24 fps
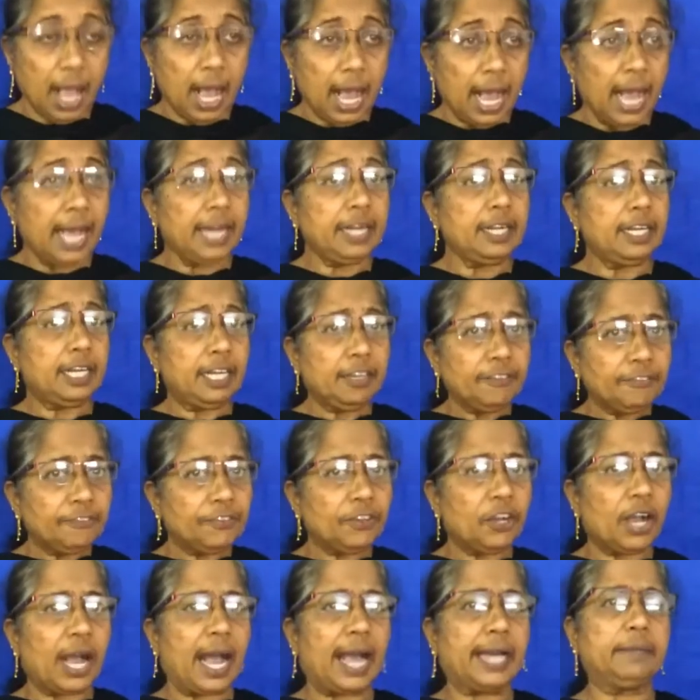And if
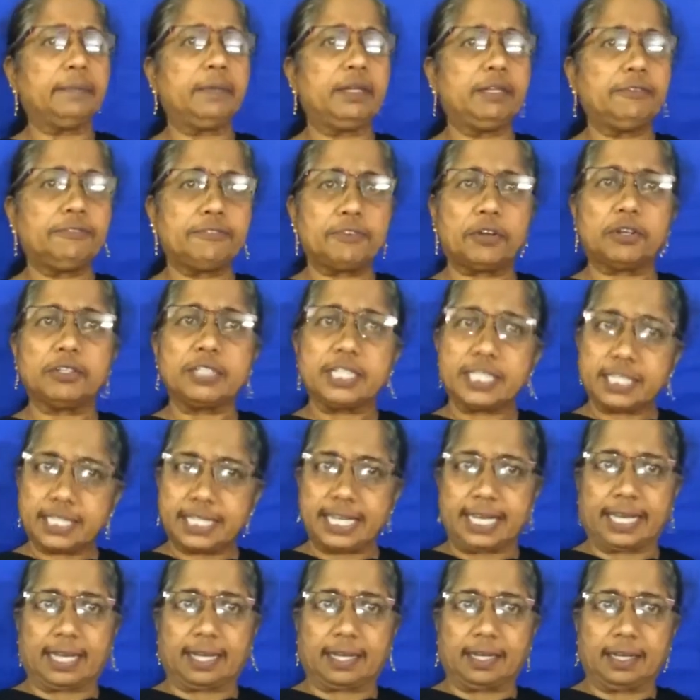your animal falls
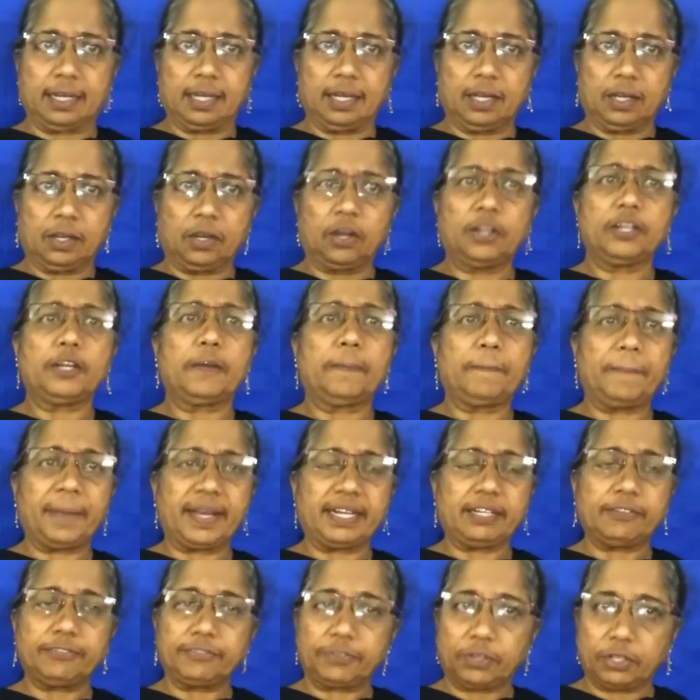sick or your
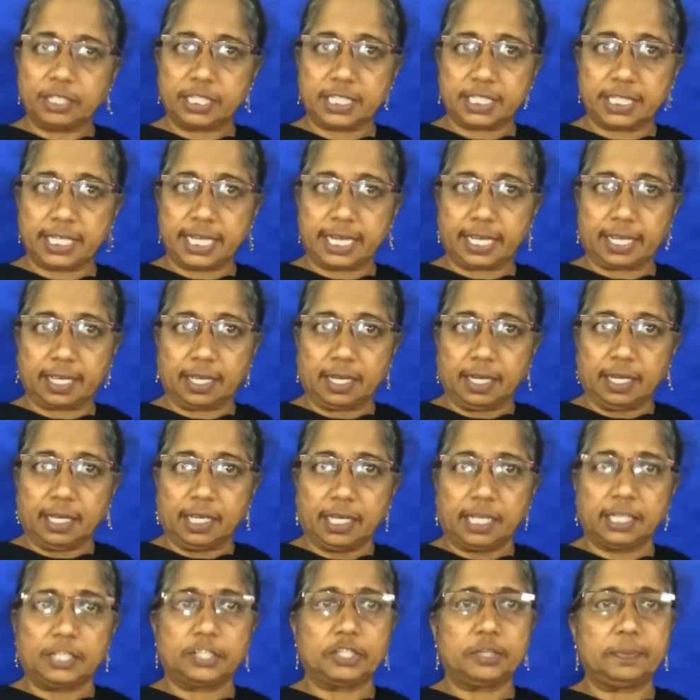pet falls sick,
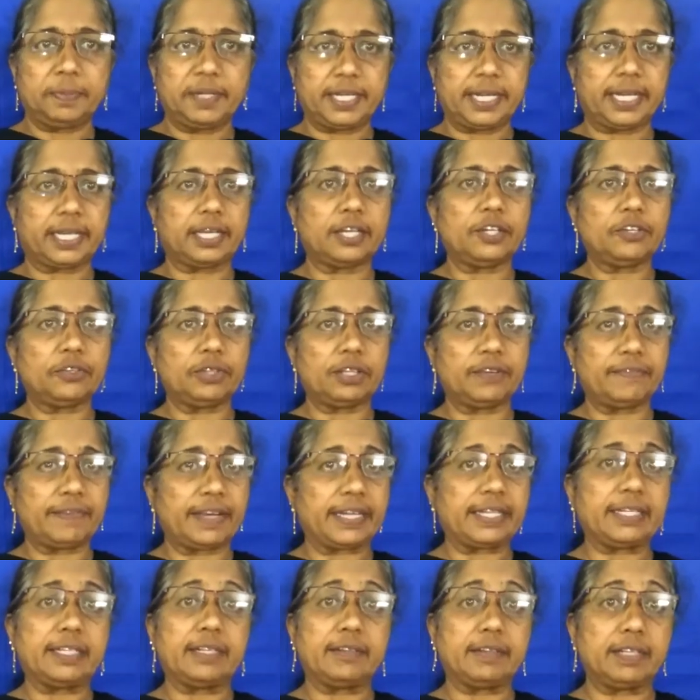it should be taken to the
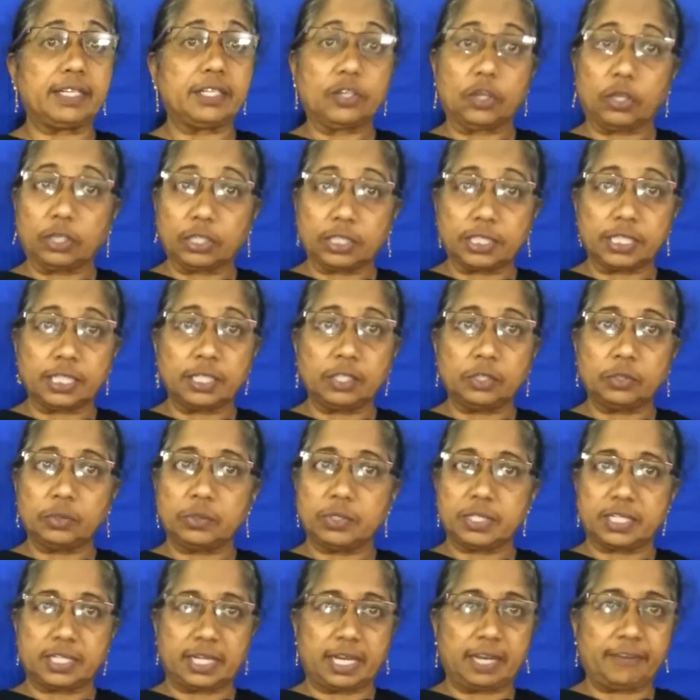veterinary doctor who
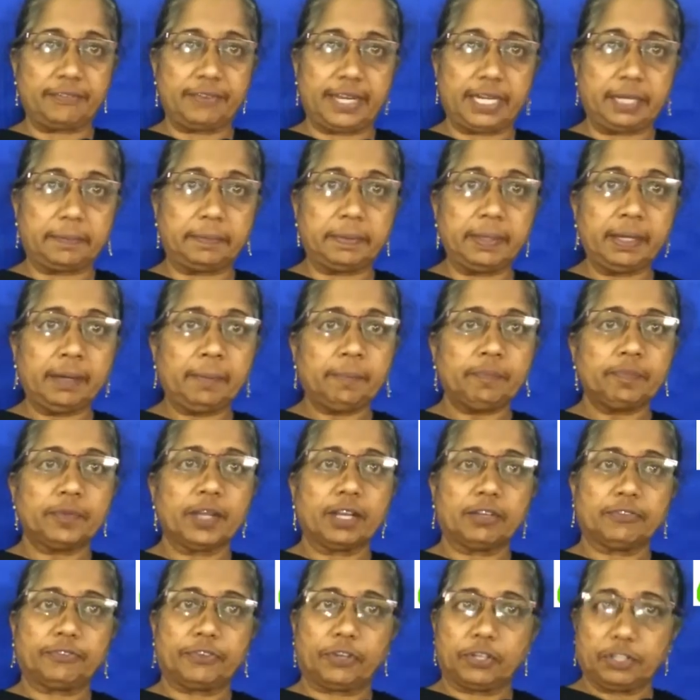is available
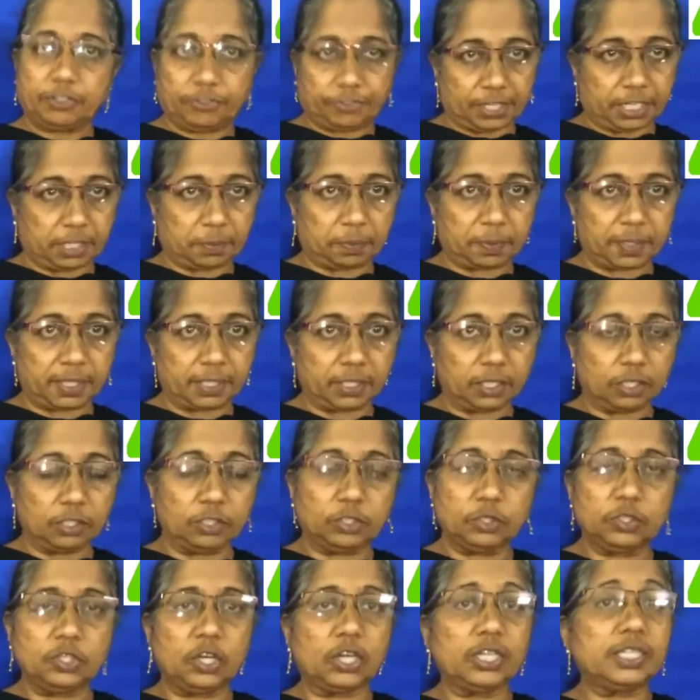for treatment.
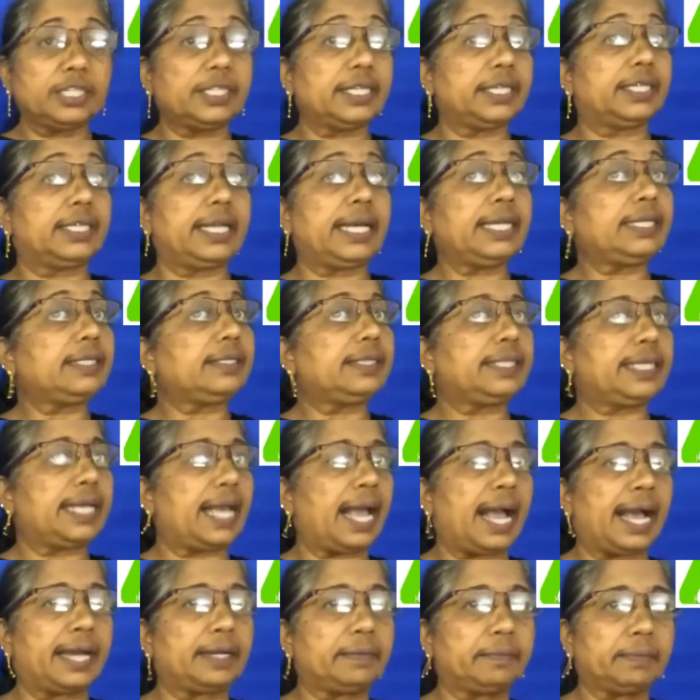Do not neglect the
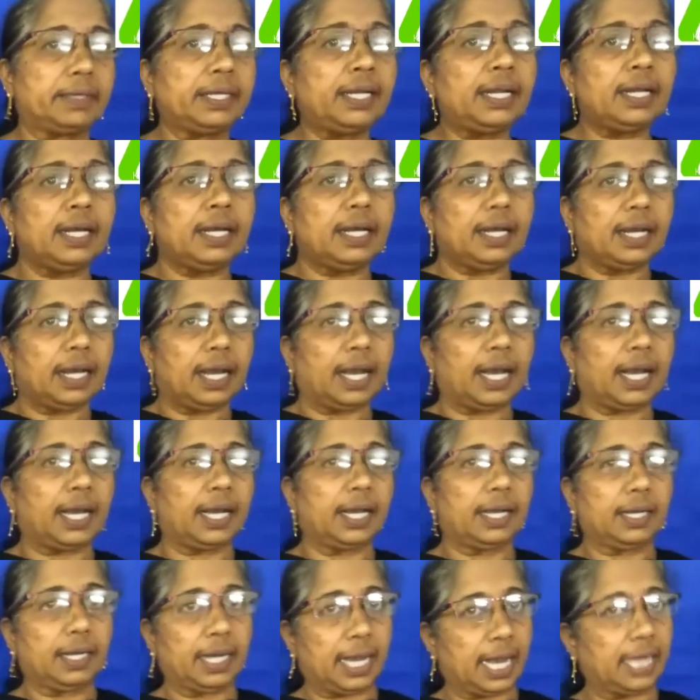animal
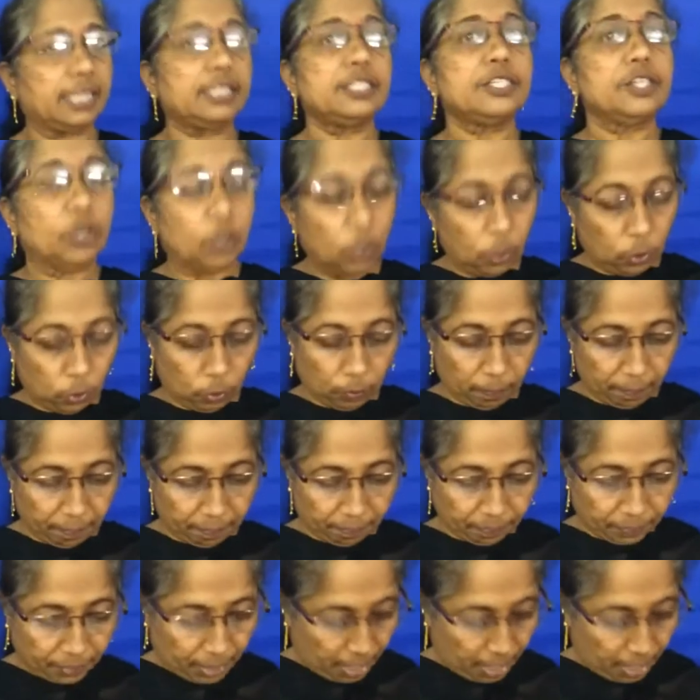at home.